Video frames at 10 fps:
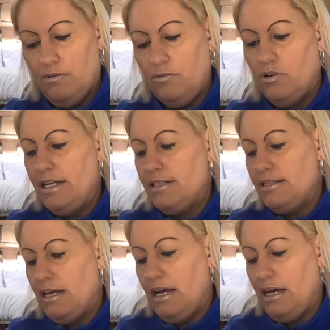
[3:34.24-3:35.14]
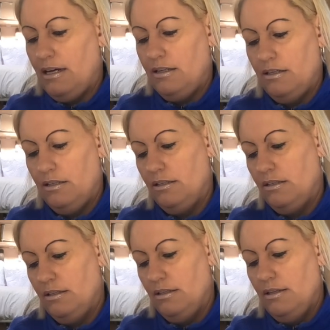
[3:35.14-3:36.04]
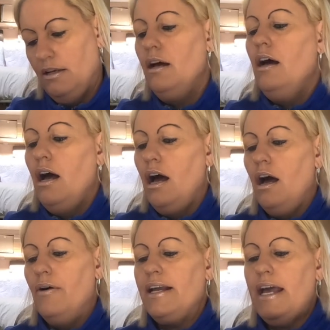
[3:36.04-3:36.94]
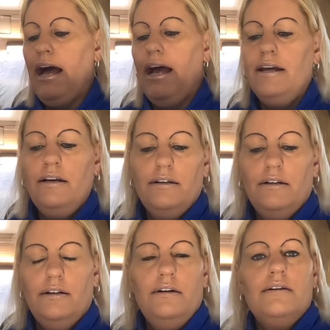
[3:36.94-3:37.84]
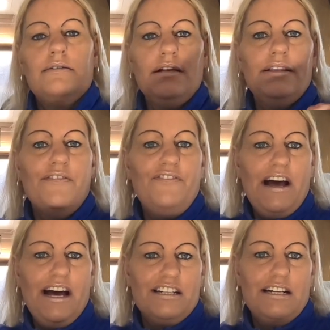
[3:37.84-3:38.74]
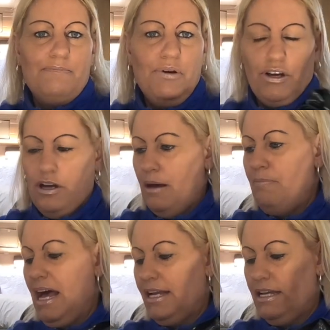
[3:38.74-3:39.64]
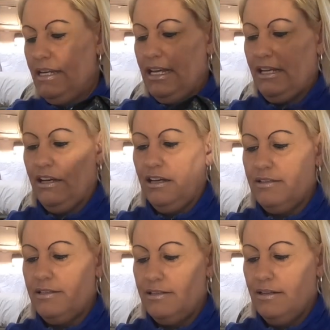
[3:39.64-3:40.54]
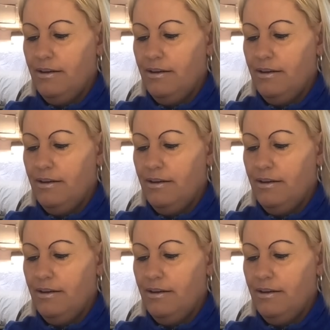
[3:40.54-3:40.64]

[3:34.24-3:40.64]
What is that? Oh, okay. So they've actually put a pack of knickers